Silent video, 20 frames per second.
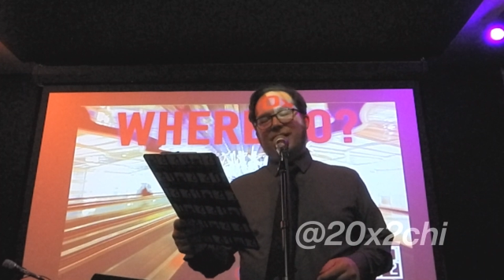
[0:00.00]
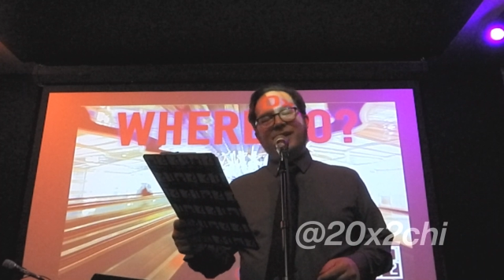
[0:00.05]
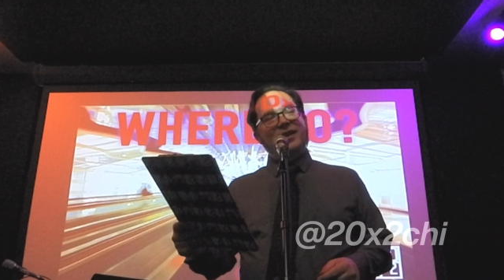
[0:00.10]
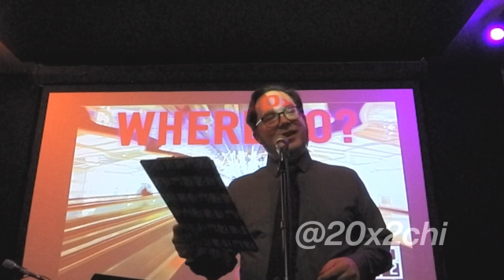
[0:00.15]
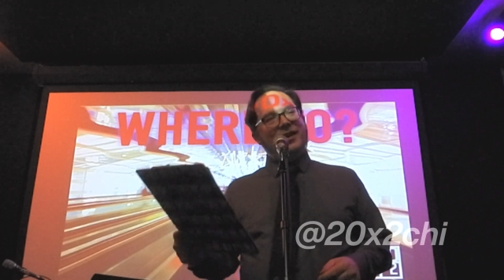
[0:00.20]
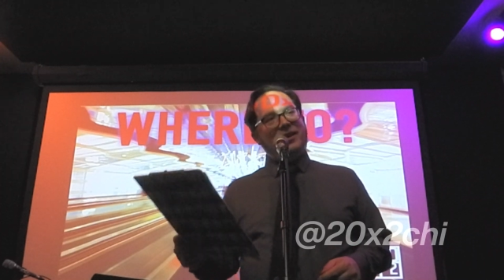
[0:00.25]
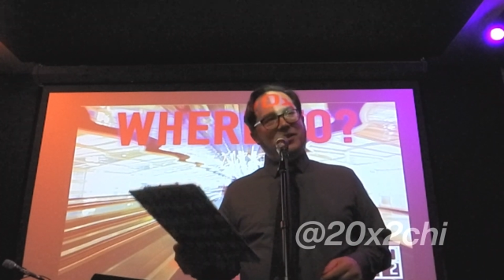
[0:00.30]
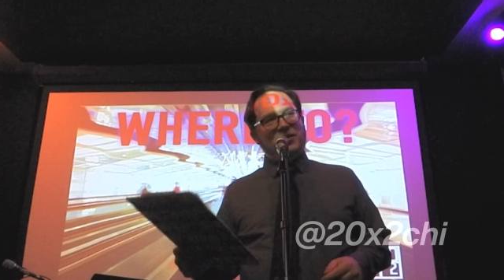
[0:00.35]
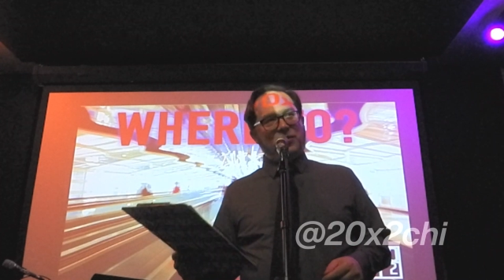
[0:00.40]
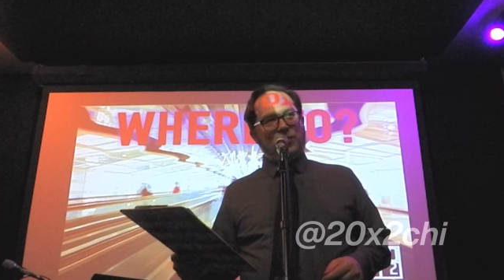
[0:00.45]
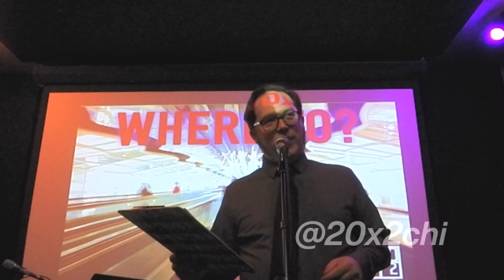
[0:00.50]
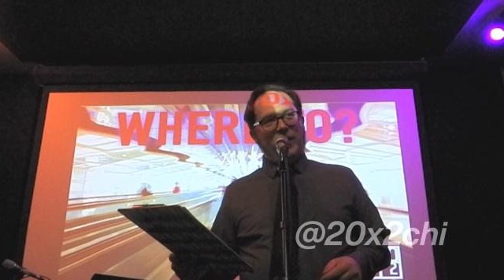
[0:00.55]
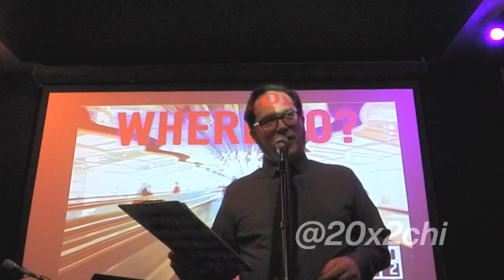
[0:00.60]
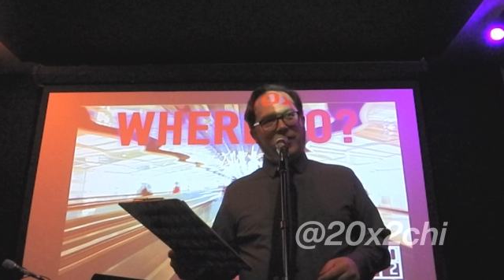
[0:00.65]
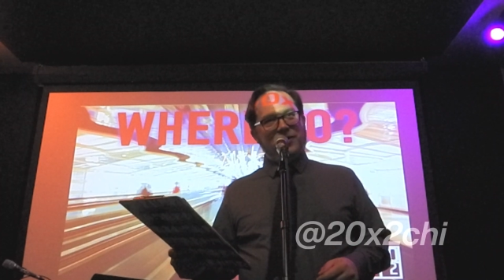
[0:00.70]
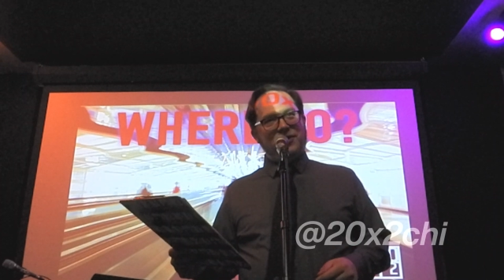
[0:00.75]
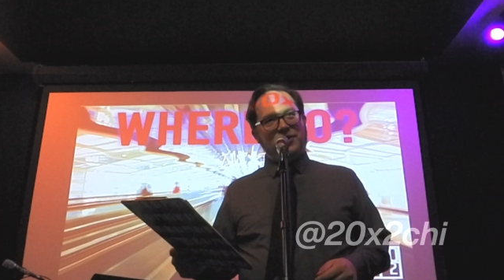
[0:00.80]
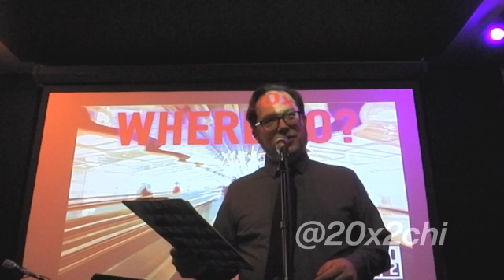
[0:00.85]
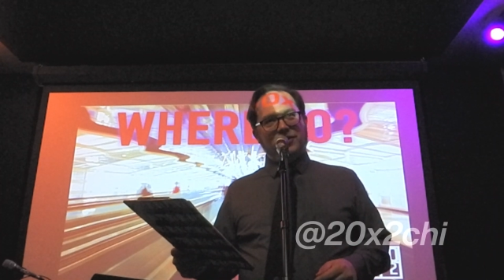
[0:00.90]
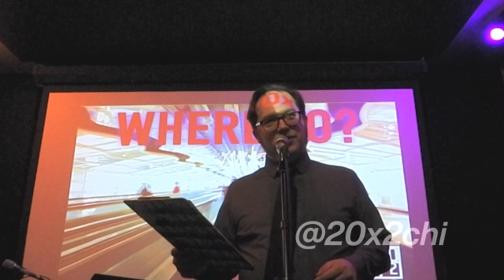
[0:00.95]
in his
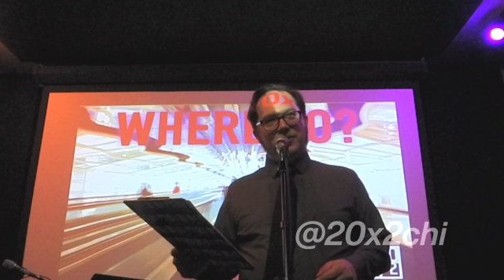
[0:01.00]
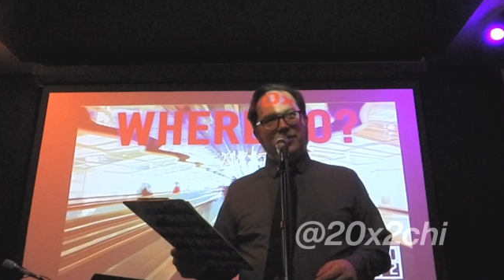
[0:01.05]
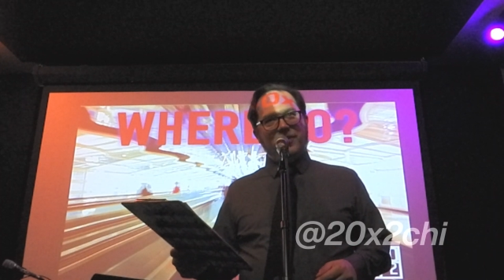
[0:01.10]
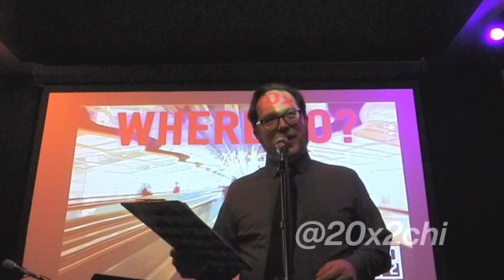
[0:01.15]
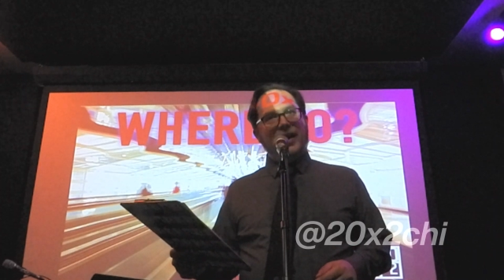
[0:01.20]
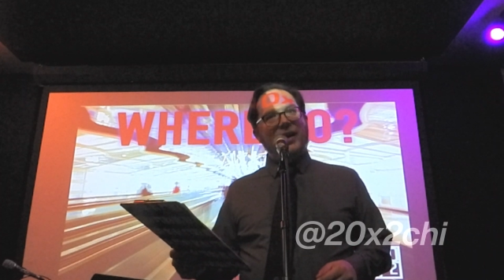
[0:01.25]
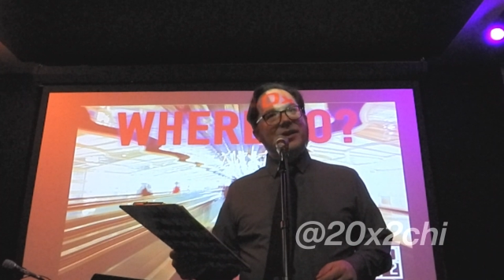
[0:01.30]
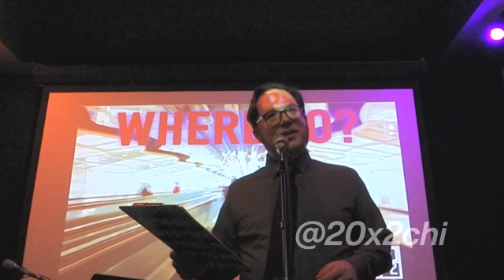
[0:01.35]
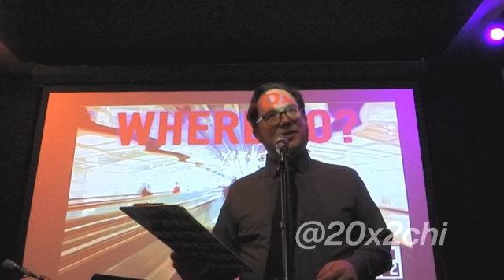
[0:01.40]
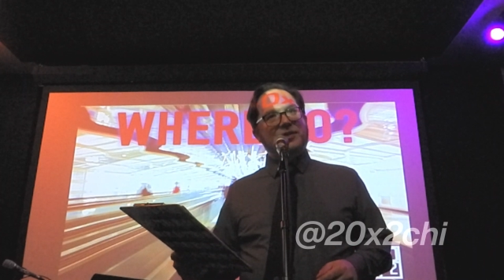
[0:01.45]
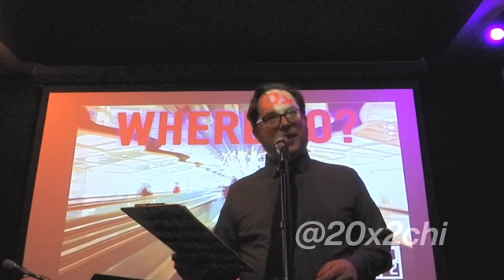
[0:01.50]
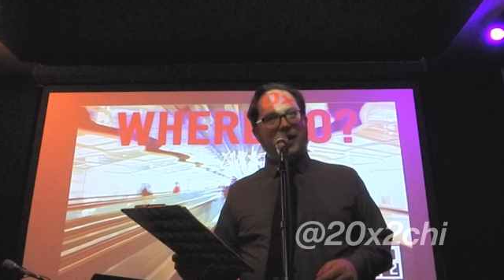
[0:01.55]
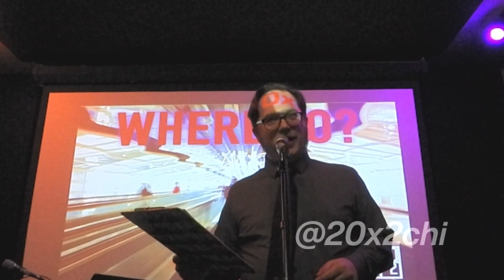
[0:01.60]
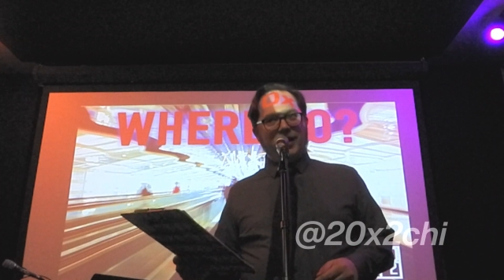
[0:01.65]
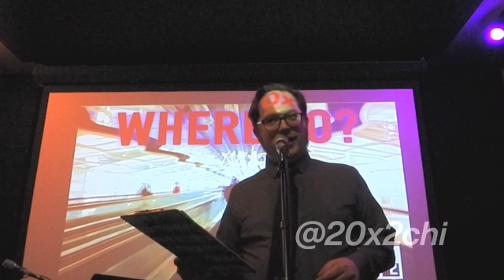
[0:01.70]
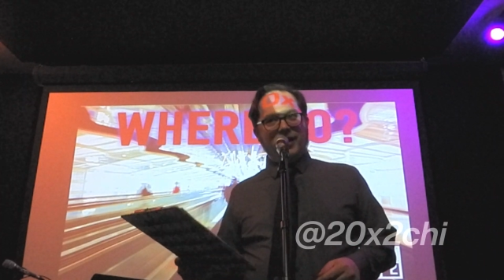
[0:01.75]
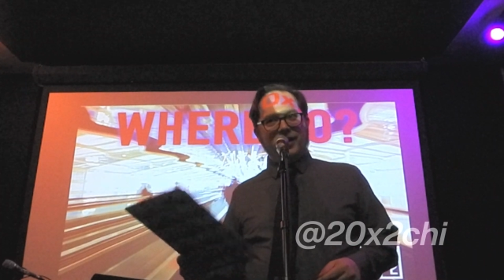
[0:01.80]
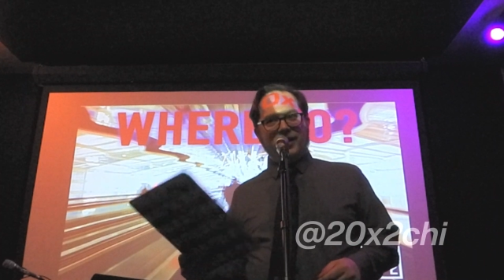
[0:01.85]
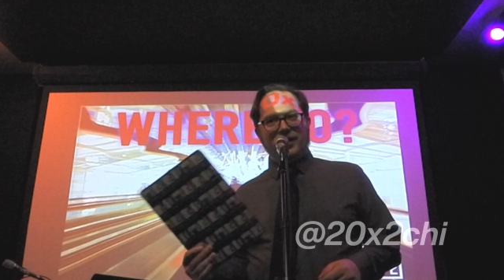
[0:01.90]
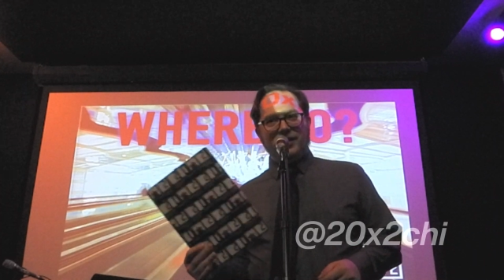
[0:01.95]
Where To
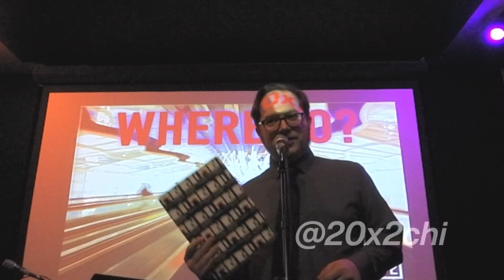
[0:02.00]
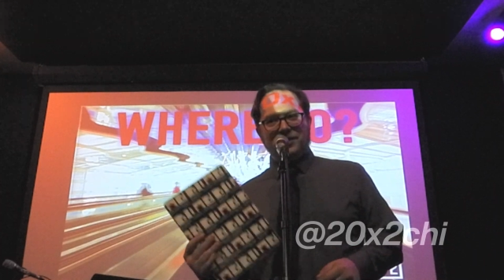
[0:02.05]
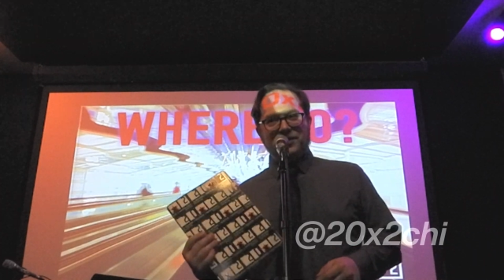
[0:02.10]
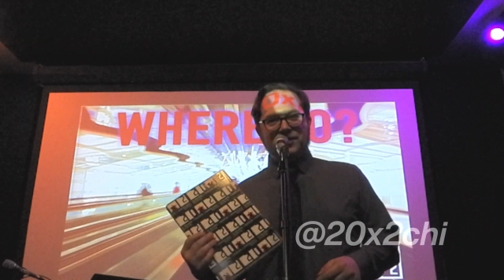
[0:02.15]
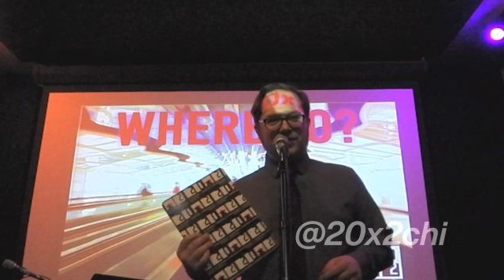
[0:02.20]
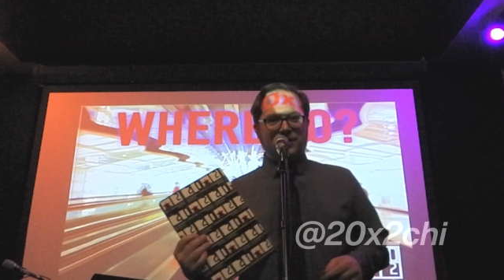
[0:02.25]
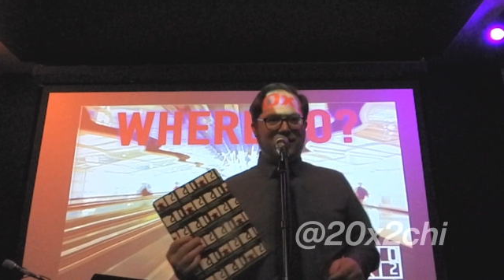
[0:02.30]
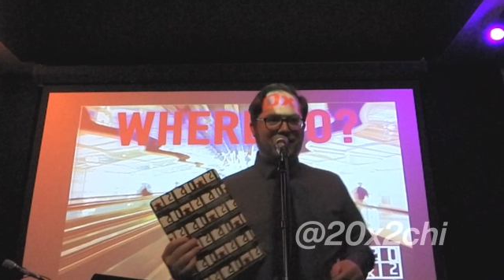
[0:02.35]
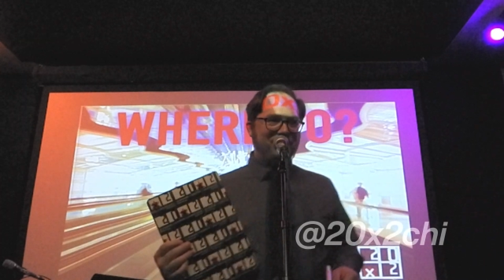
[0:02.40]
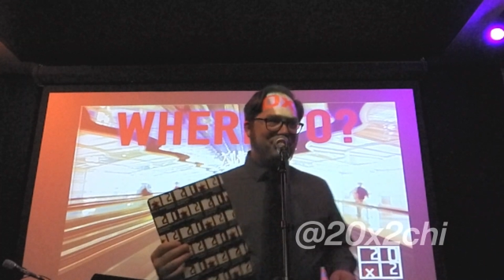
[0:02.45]
anxieties.